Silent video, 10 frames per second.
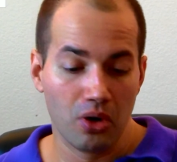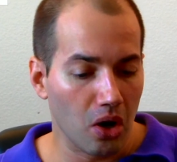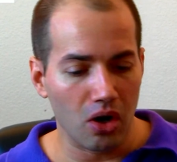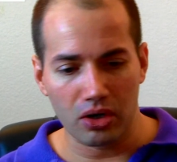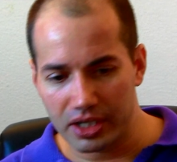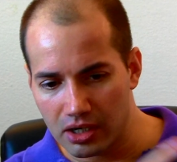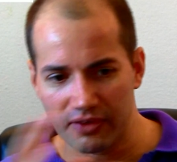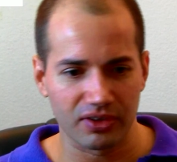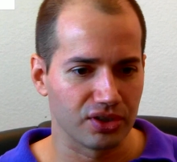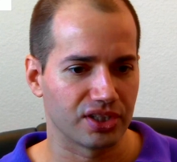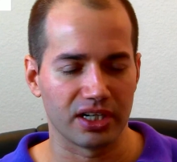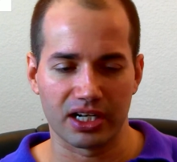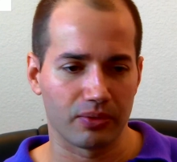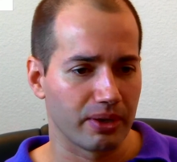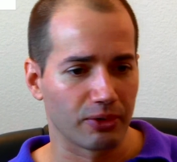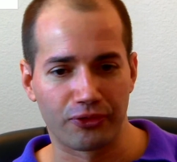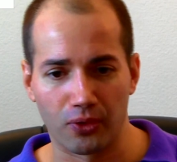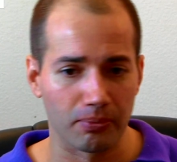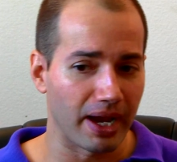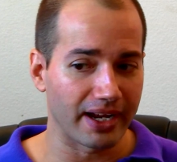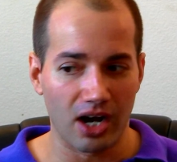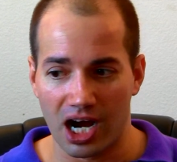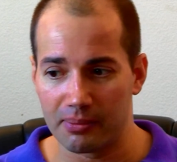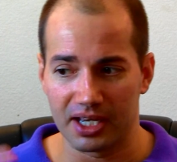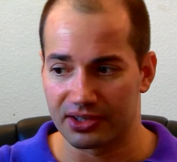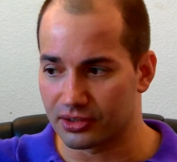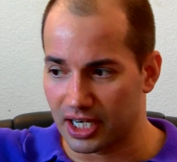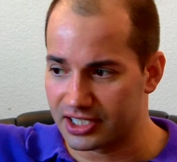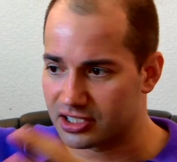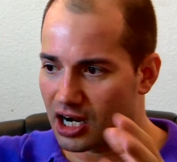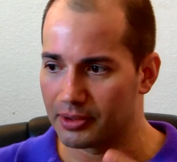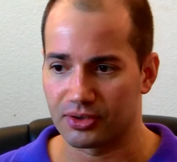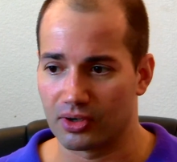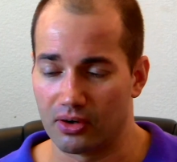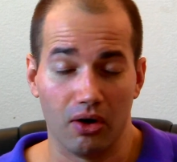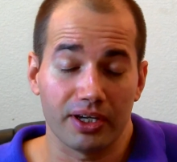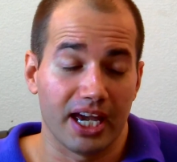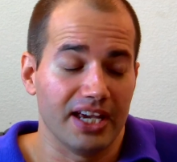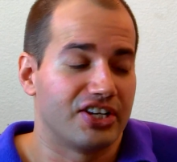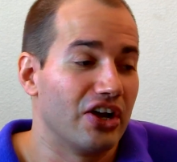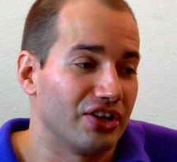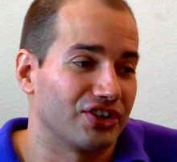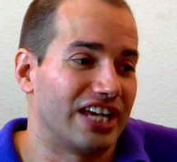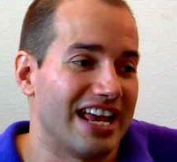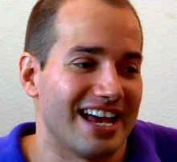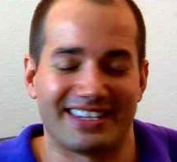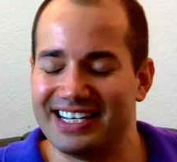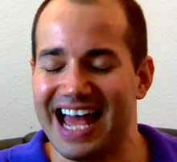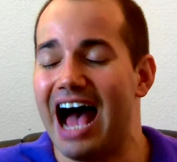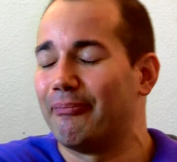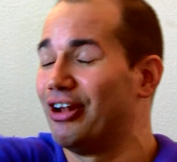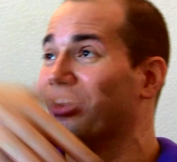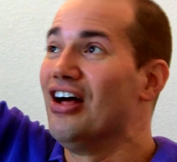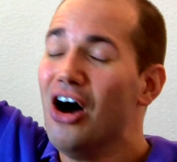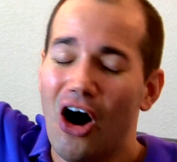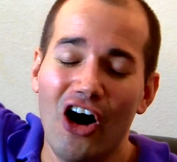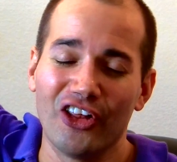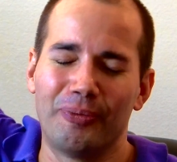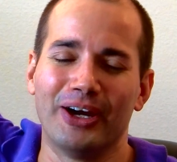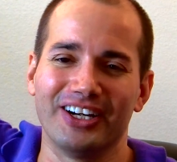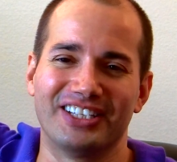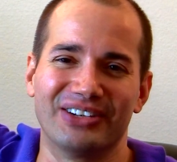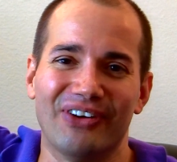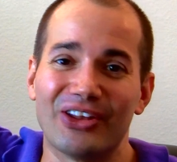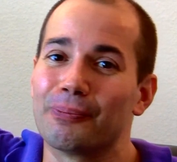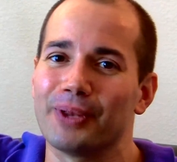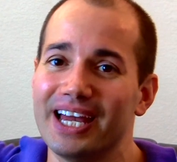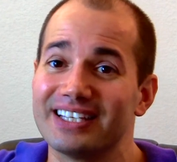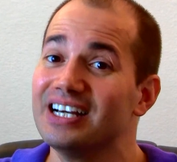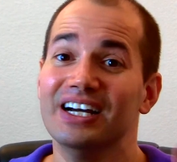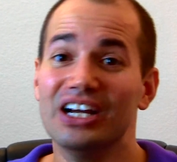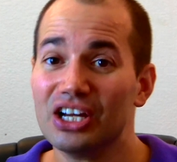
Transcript: Oh, evolution, we were formed by comets or ice comets or whatever. Okay, so you're saying that didn't happen on all the billions of other planets?